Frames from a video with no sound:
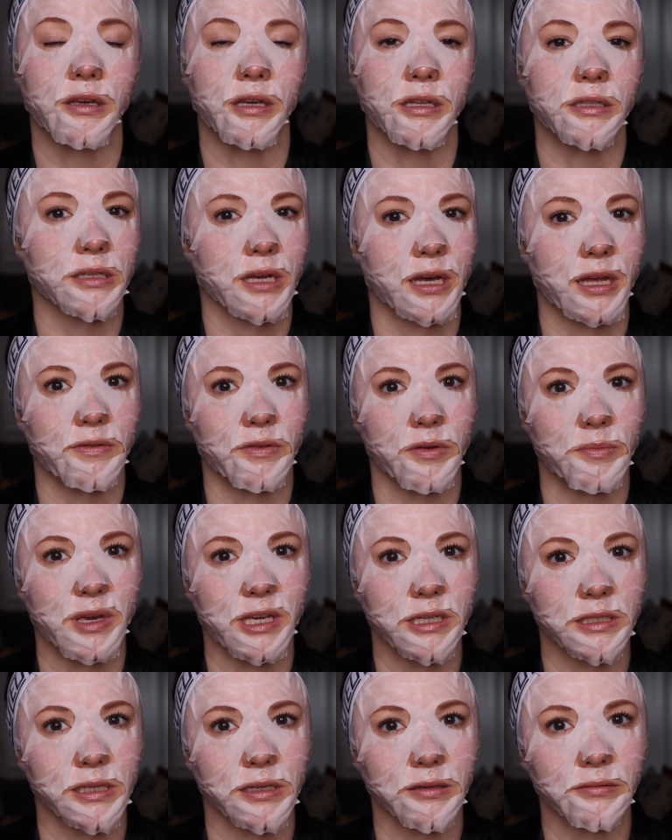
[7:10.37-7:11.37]
It's kind of
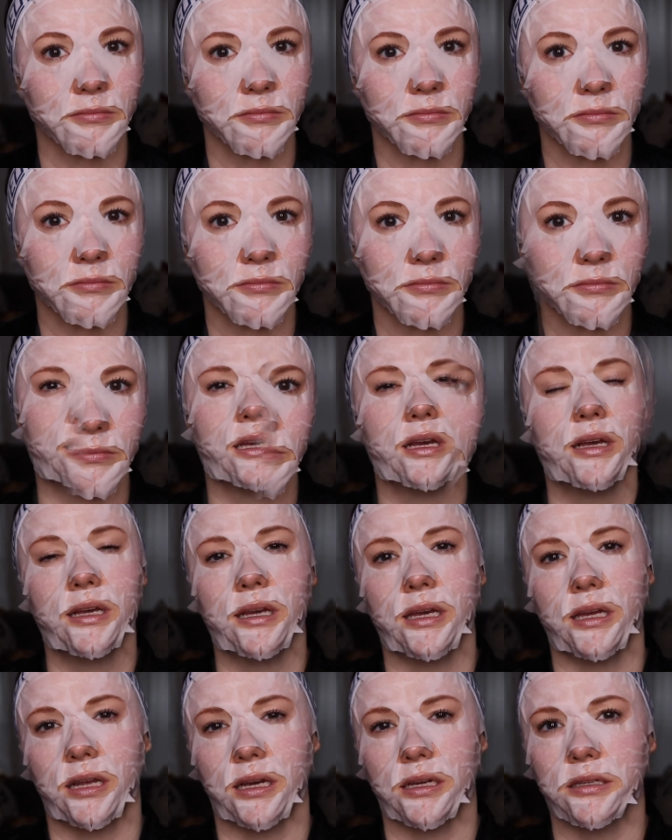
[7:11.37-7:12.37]
amazing.
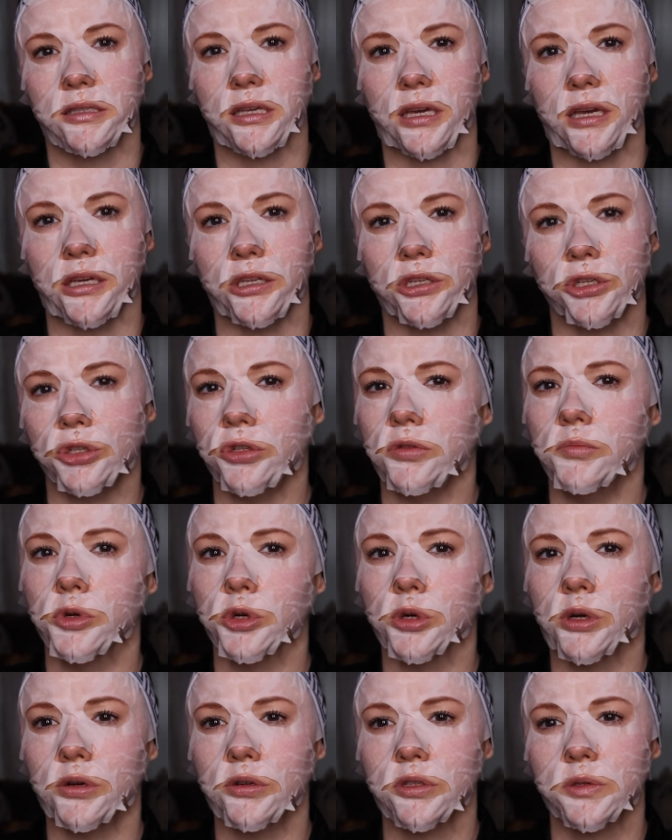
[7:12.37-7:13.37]
It has a
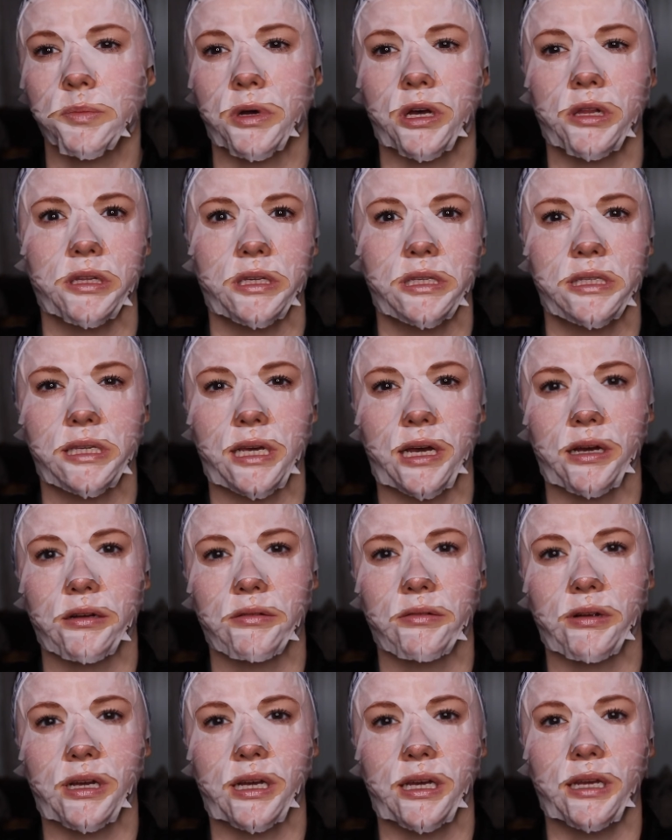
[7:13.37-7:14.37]
tuberose
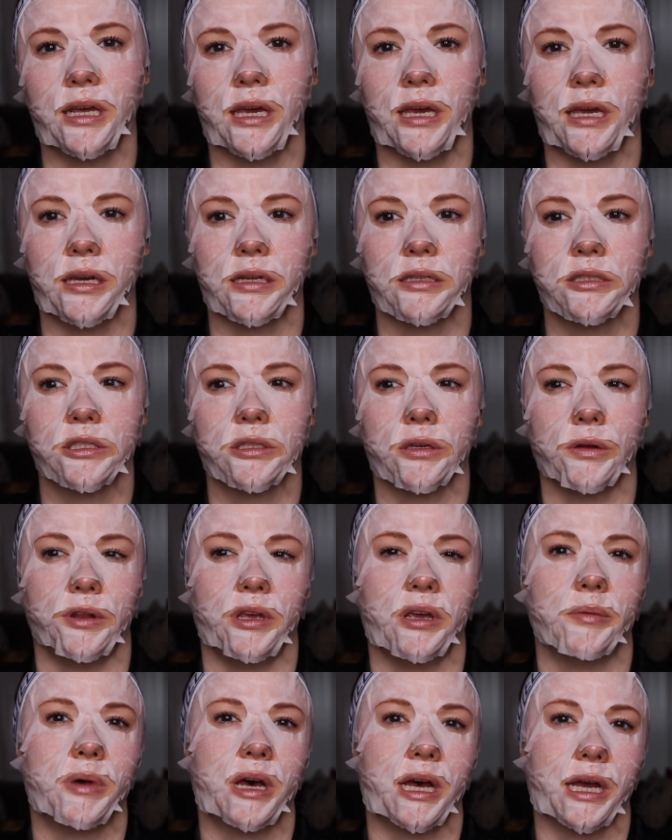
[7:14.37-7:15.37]
polysaccharide and
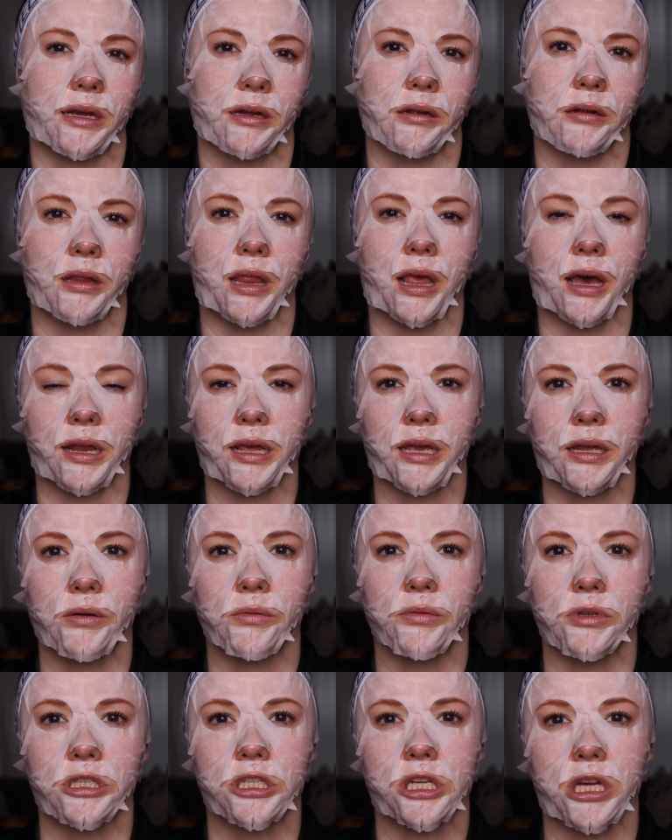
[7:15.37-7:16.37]
sodium hyaluronate,
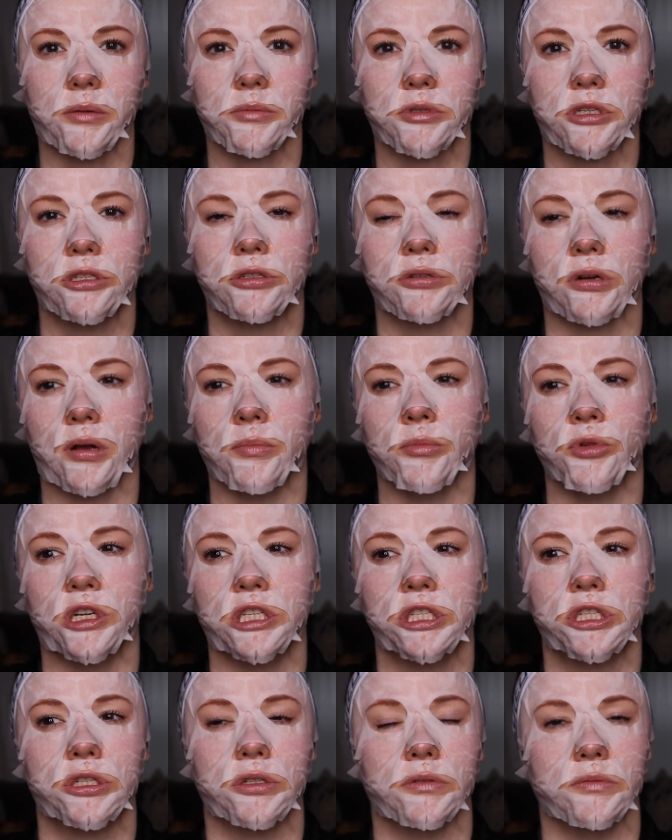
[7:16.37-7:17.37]
which help to draw
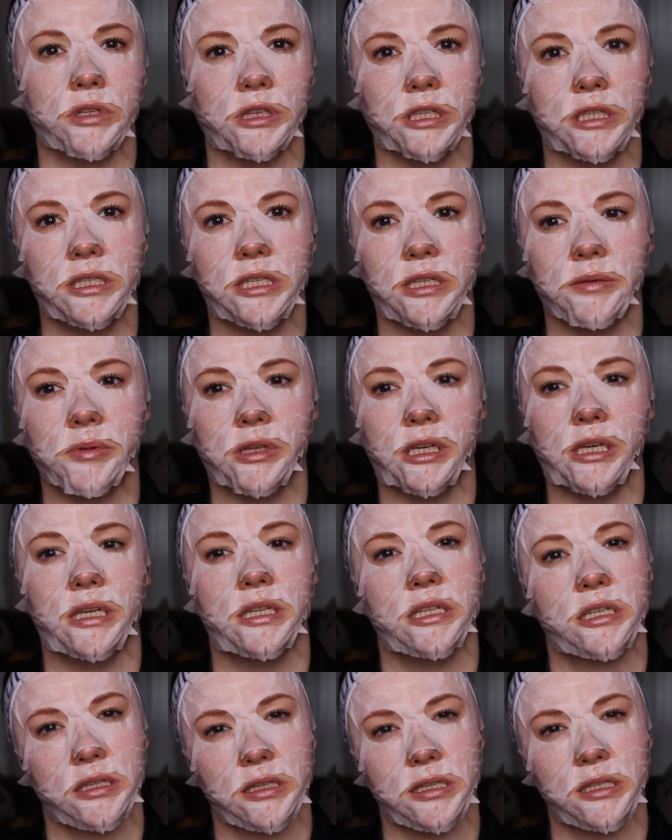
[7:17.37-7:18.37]
moisture really deeply
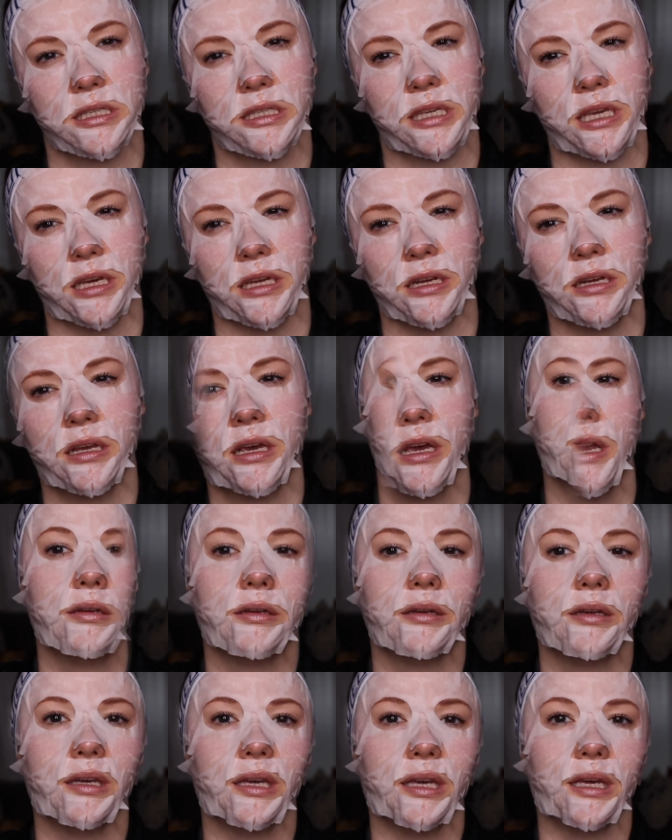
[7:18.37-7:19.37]
into the skin.
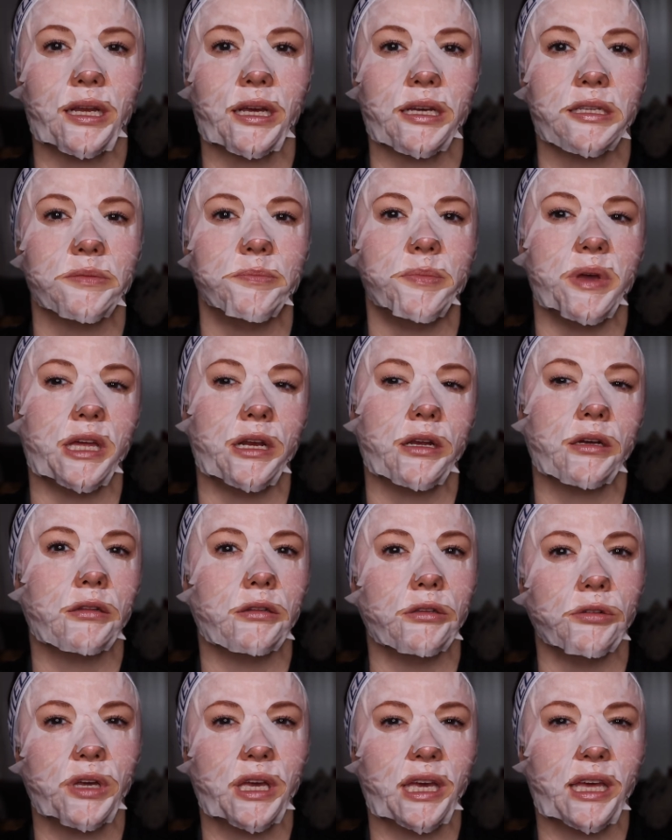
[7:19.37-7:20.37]
It has
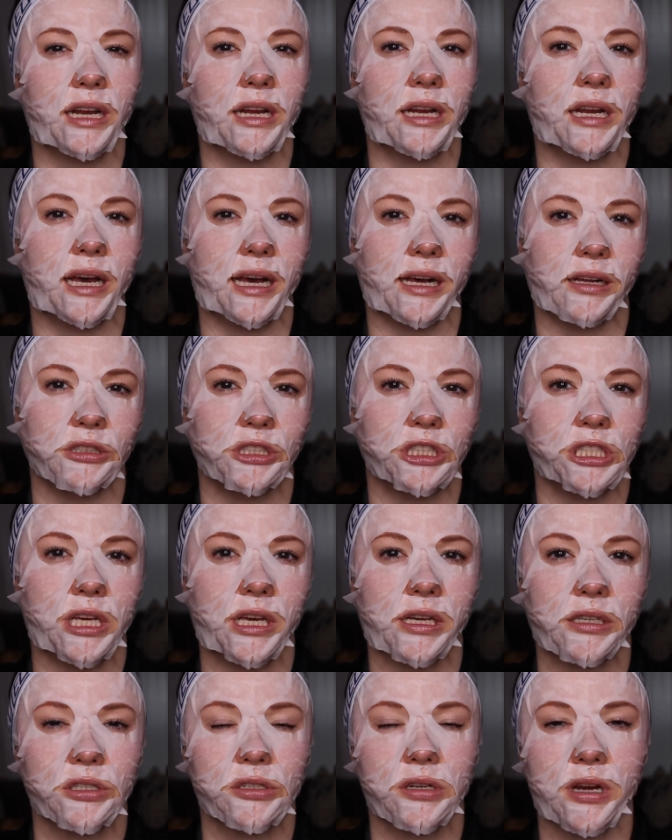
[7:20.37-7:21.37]
beta-glucan and algae
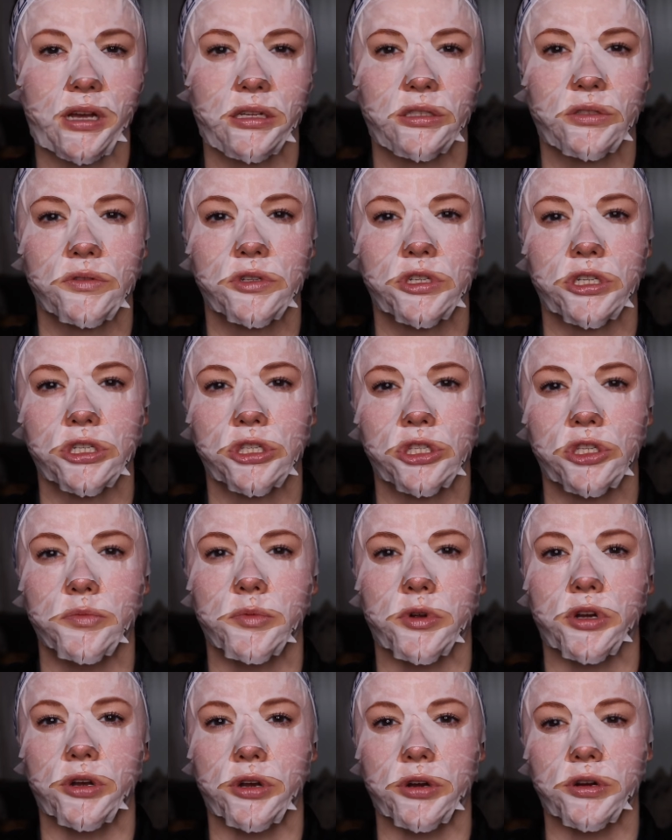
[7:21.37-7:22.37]
extracts, which are
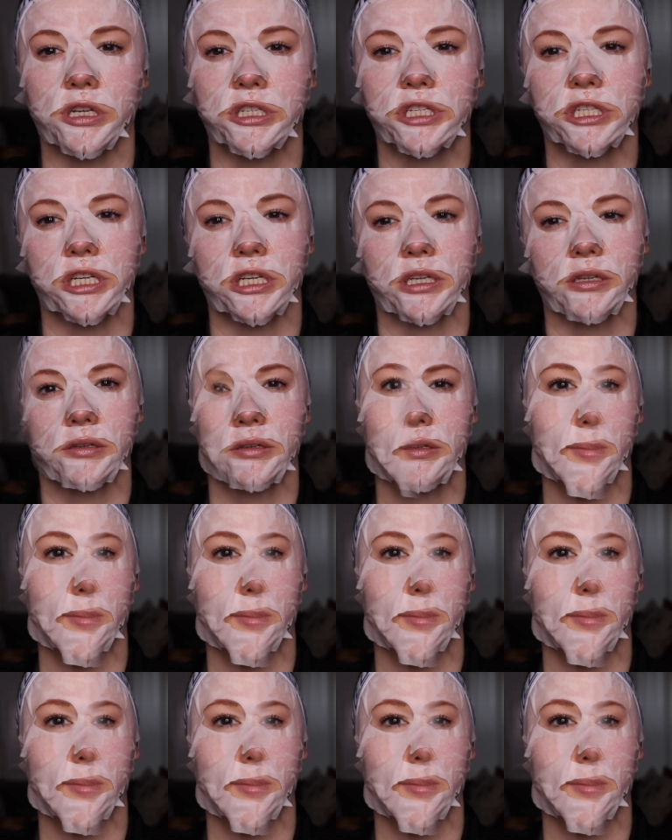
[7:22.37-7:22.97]
super nourishing.